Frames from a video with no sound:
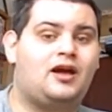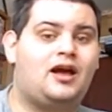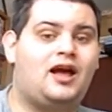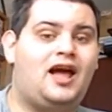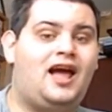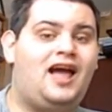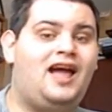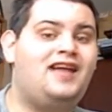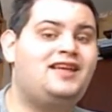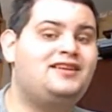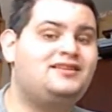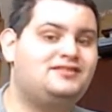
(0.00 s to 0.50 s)

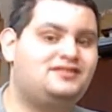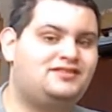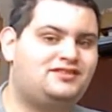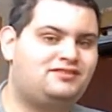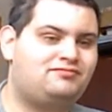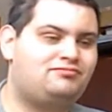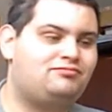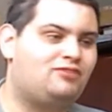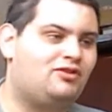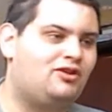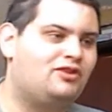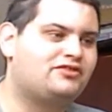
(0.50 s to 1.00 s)
And
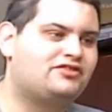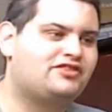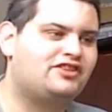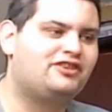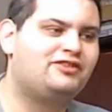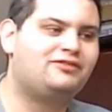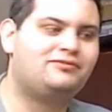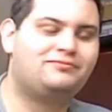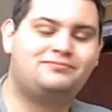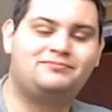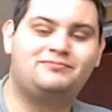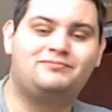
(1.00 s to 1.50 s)

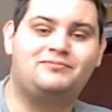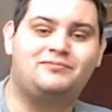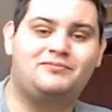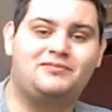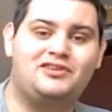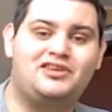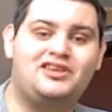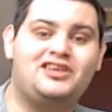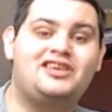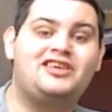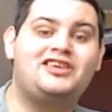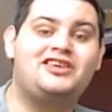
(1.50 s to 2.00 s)
also,
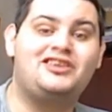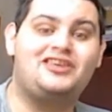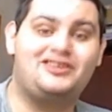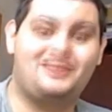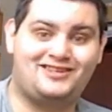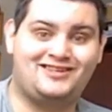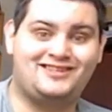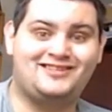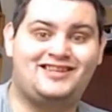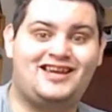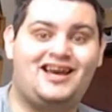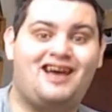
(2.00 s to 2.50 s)
you
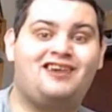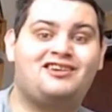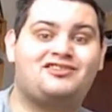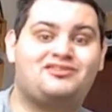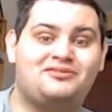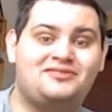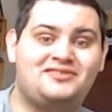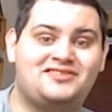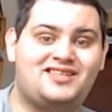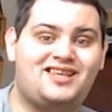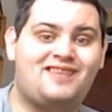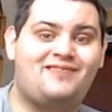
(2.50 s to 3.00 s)
can tell it's
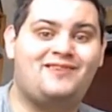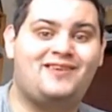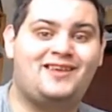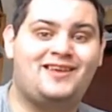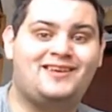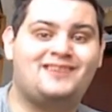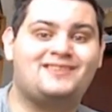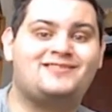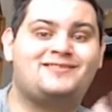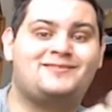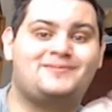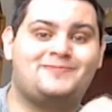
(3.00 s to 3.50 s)
from the
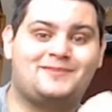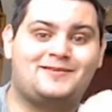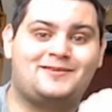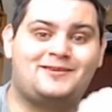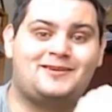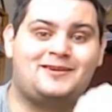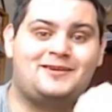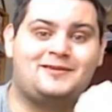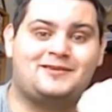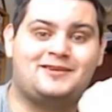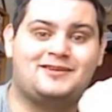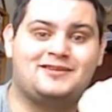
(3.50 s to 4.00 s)
70s
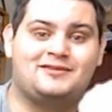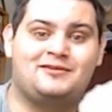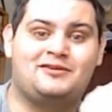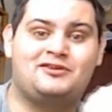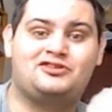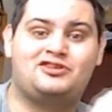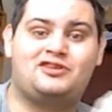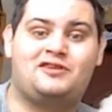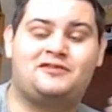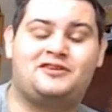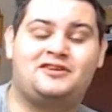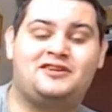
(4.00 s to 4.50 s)
because I'm not
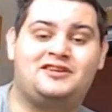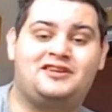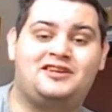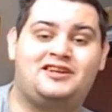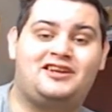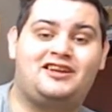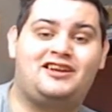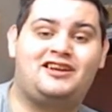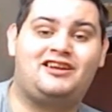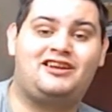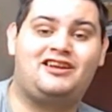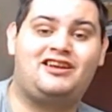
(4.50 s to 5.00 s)
sure if you
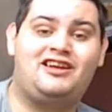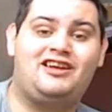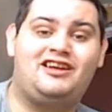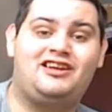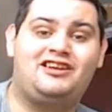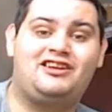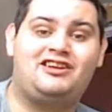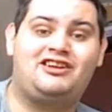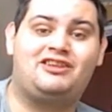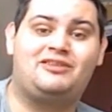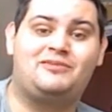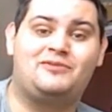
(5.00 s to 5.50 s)

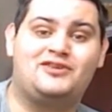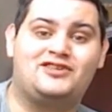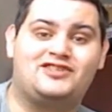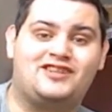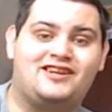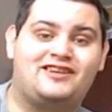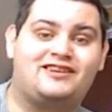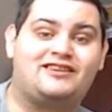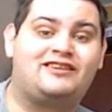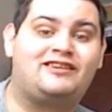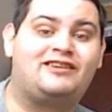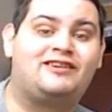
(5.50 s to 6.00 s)
can hear music.